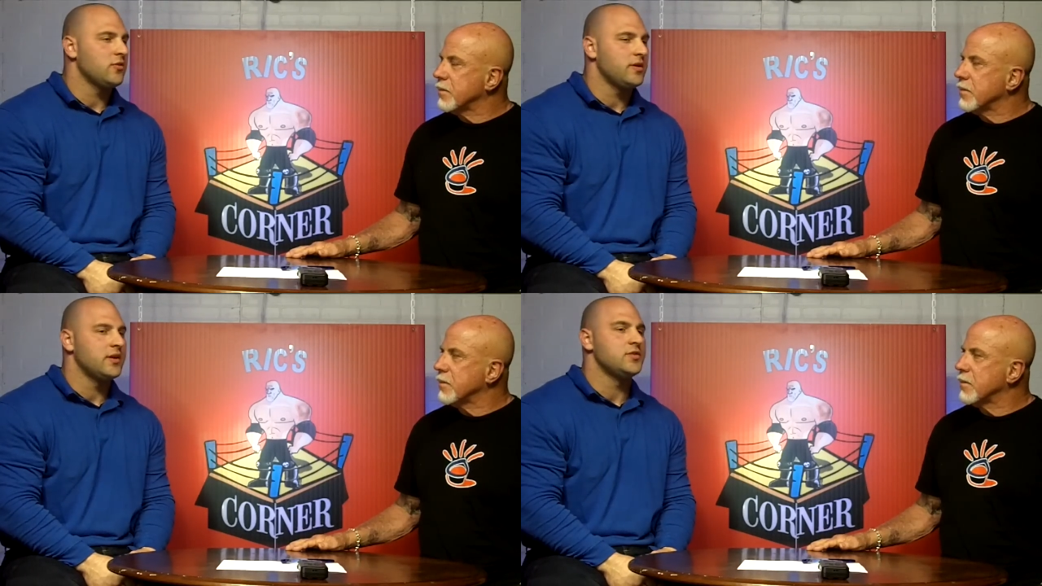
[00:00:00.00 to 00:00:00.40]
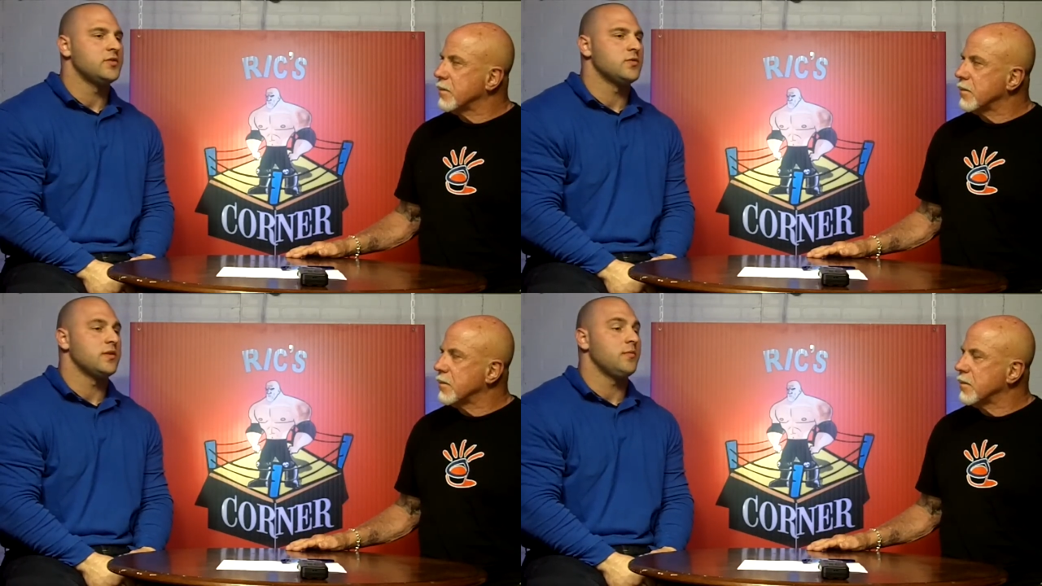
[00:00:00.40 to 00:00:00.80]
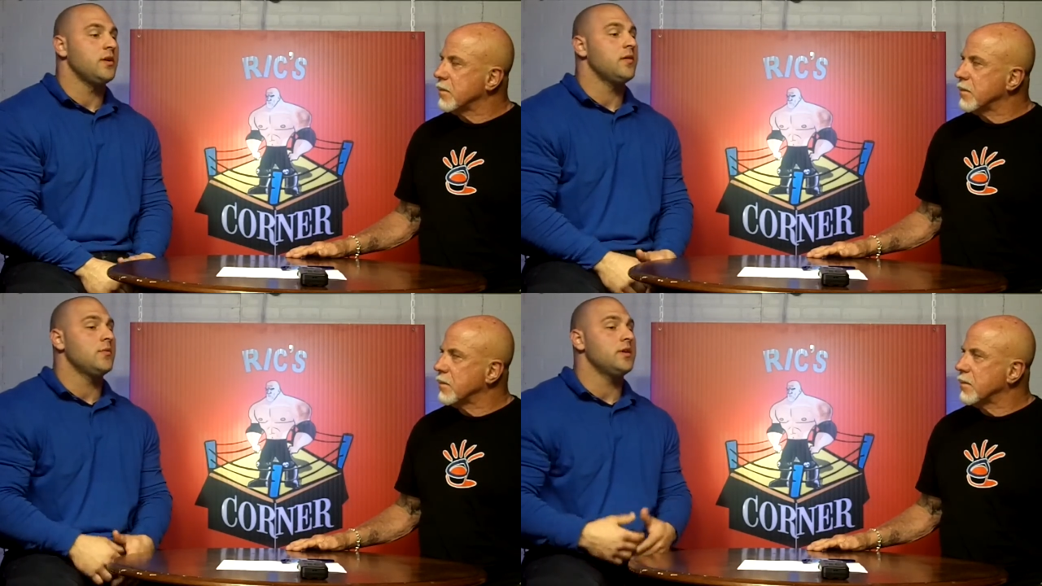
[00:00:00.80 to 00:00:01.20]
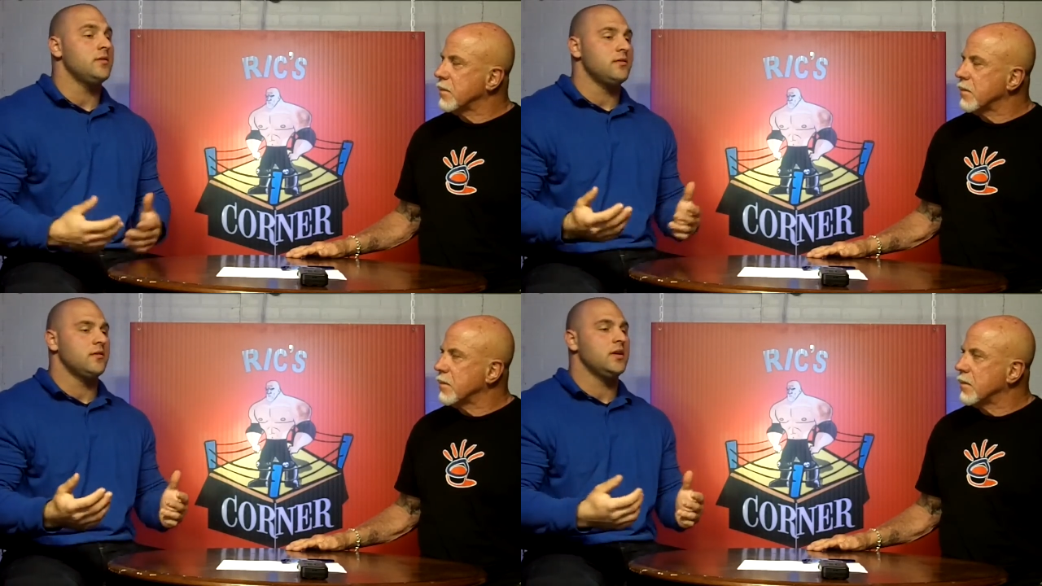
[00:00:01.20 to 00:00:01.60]
Speaker 1: a little bit of issues with it, but I'm, I'm
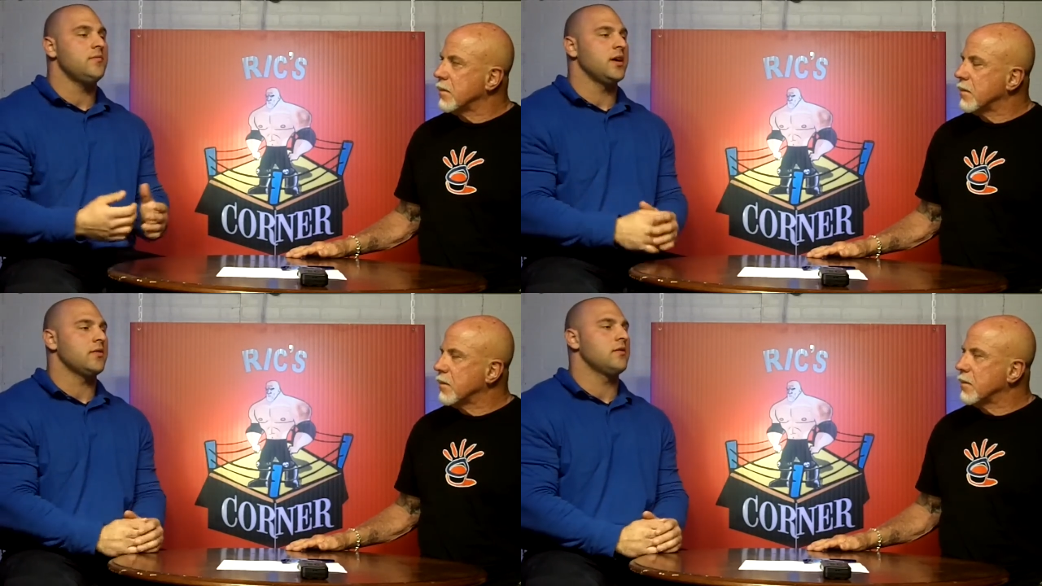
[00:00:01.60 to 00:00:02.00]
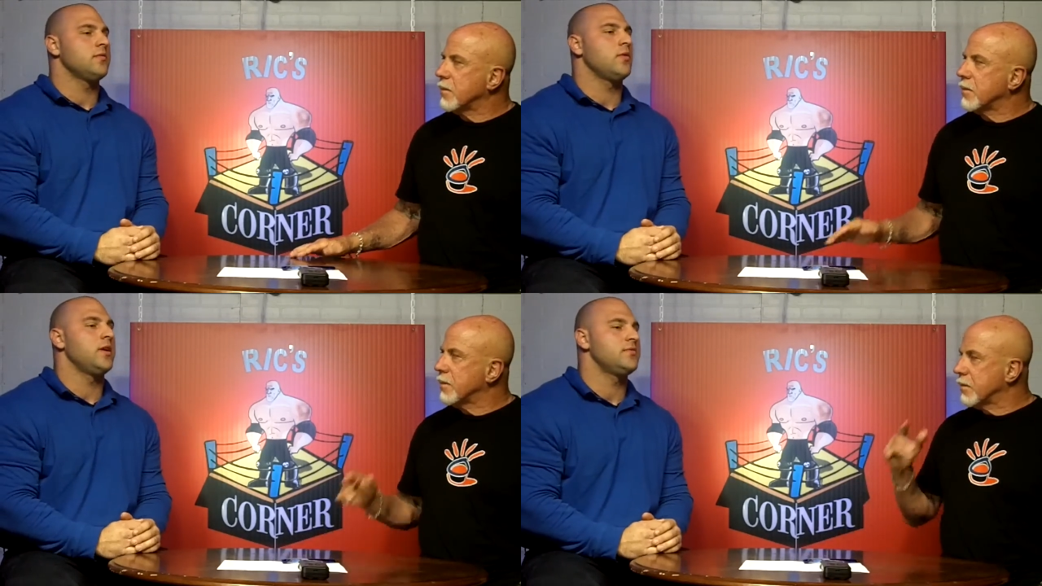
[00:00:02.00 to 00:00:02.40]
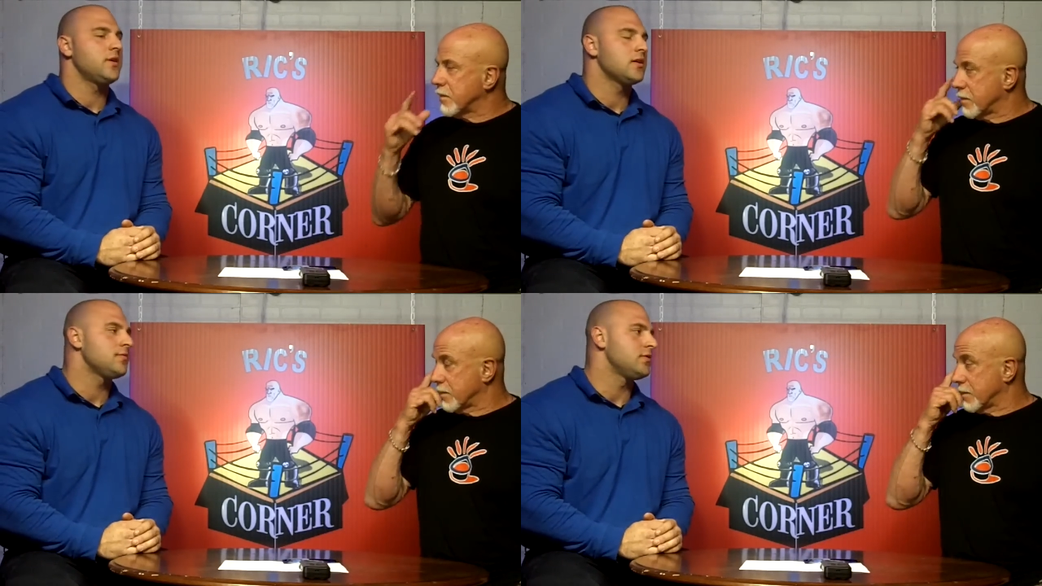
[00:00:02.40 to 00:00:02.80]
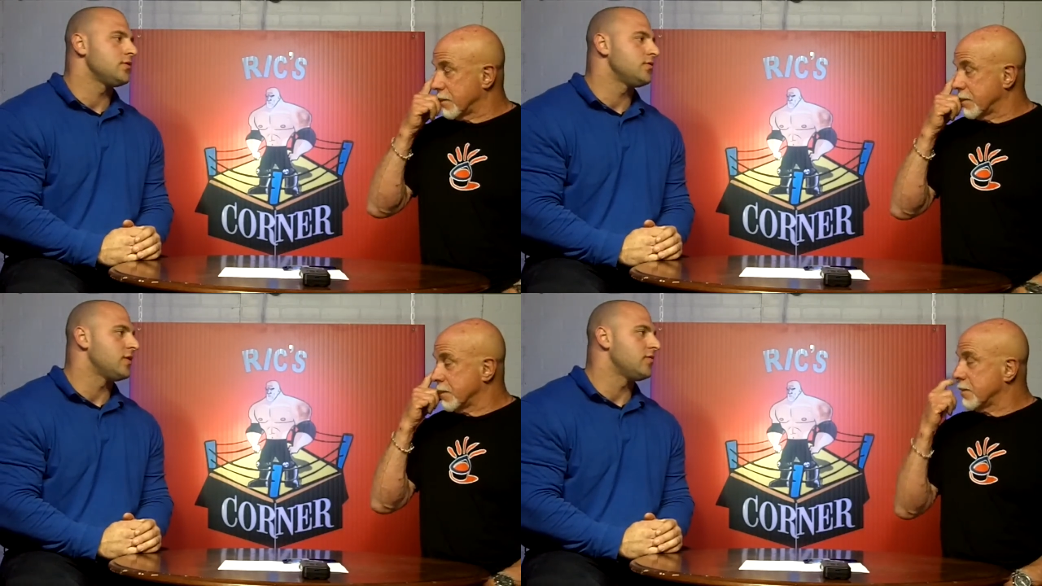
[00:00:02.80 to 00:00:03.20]
getting getting back there. My weight's back up to
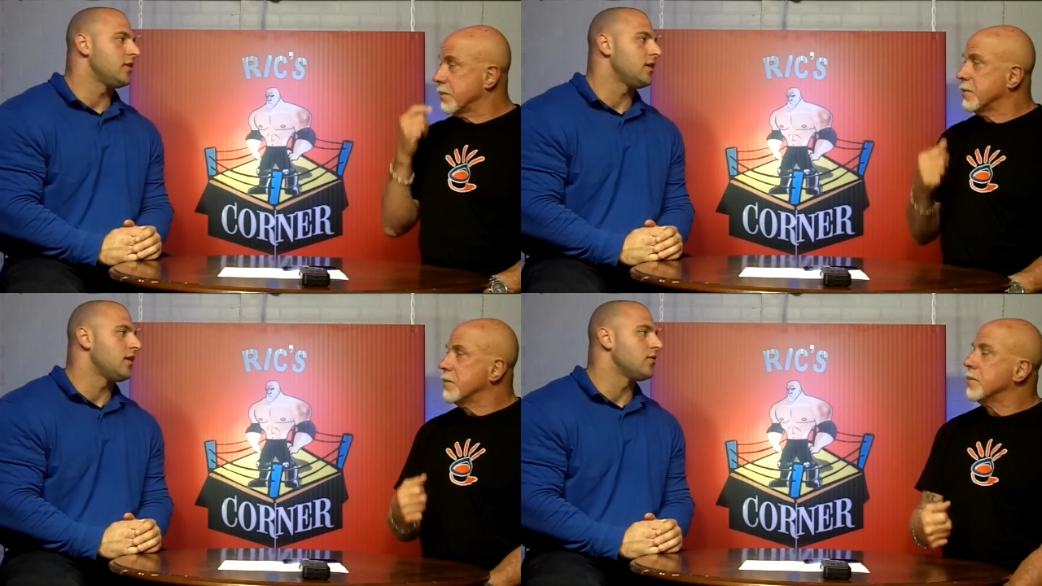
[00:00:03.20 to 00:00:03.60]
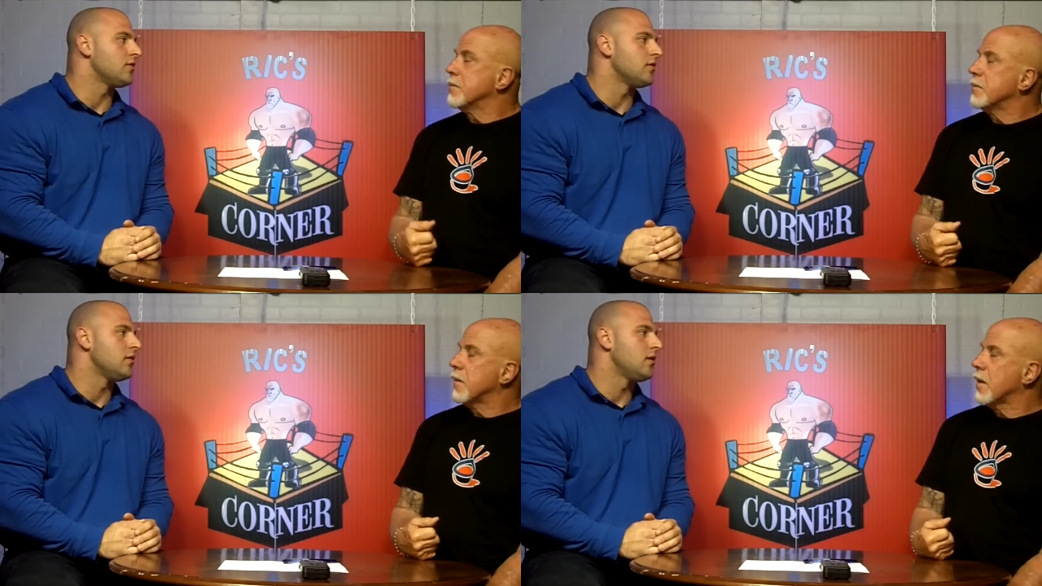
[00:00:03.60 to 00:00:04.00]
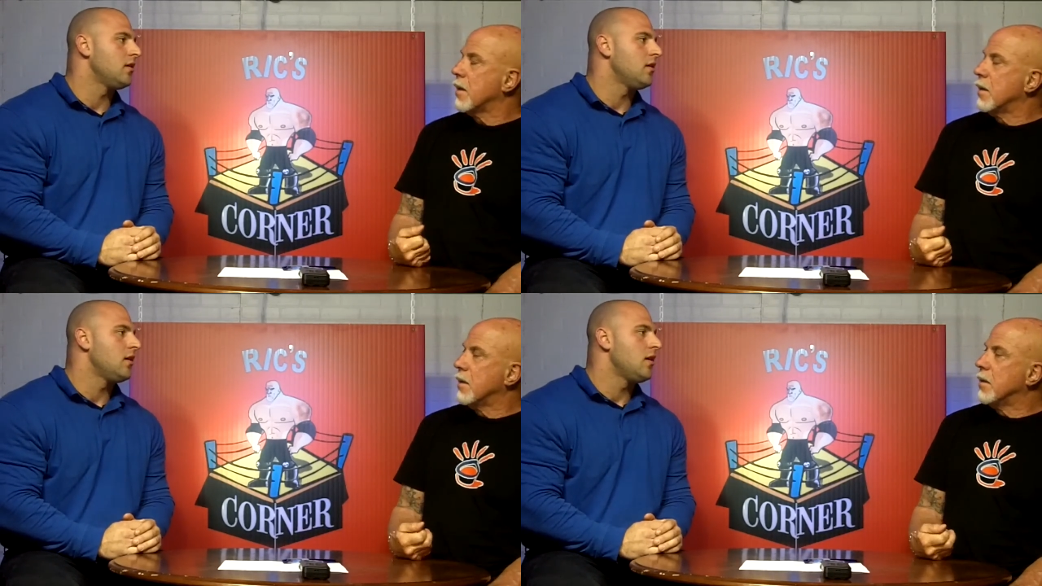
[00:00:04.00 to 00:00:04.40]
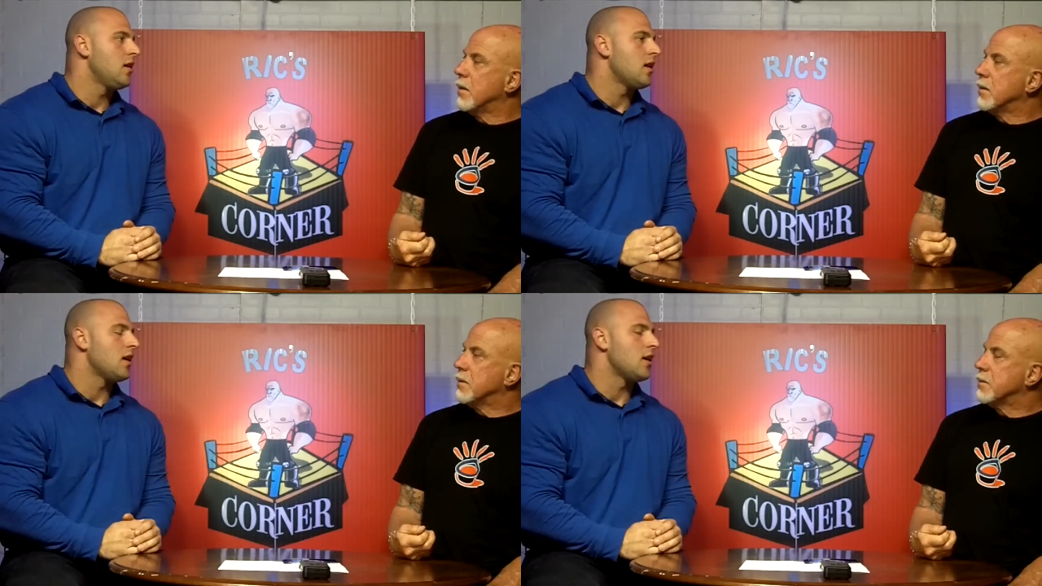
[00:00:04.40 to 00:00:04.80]
250 now,
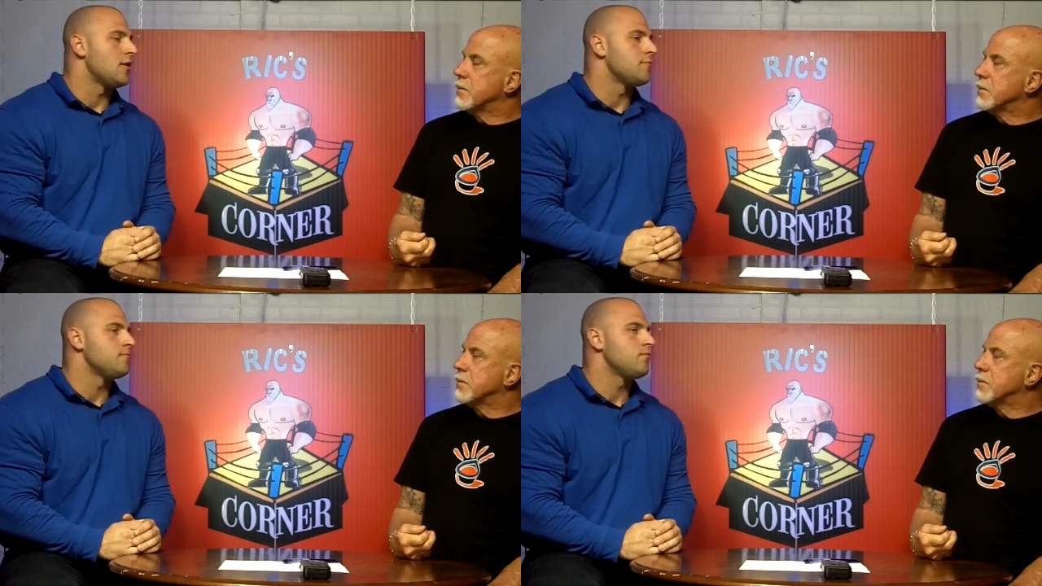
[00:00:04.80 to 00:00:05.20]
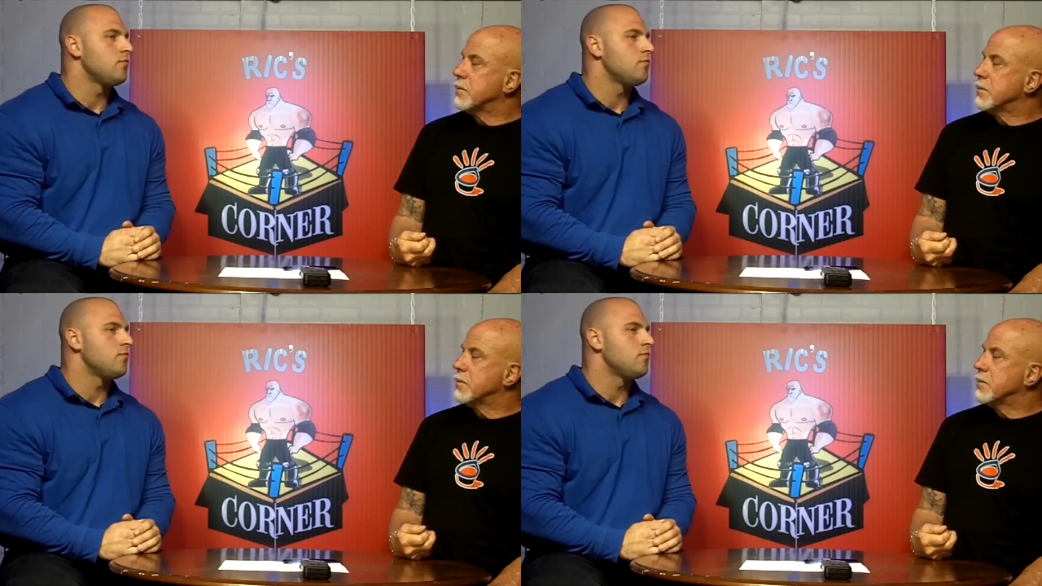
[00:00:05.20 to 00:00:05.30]
and um,